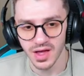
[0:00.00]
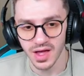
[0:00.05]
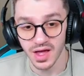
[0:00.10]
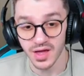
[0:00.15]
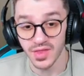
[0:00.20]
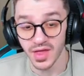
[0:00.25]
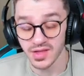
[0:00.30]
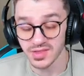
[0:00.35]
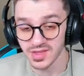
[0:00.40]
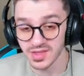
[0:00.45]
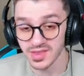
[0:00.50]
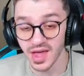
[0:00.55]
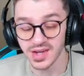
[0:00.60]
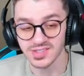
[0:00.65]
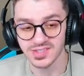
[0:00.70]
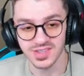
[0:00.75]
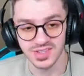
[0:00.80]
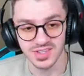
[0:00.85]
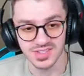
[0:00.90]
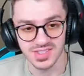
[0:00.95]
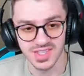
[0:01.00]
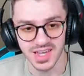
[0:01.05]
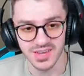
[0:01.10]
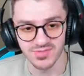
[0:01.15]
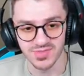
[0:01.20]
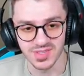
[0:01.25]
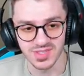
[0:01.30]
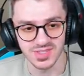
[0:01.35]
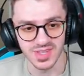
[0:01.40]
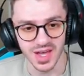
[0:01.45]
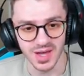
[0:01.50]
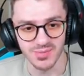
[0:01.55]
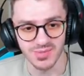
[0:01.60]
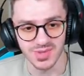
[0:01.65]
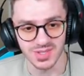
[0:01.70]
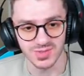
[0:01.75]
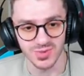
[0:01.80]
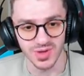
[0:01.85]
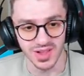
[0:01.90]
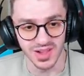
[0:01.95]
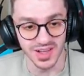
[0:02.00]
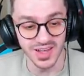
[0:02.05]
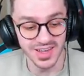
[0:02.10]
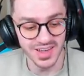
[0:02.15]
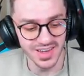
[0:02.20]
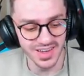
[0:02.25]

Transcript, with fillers: And I did actually save this time as well.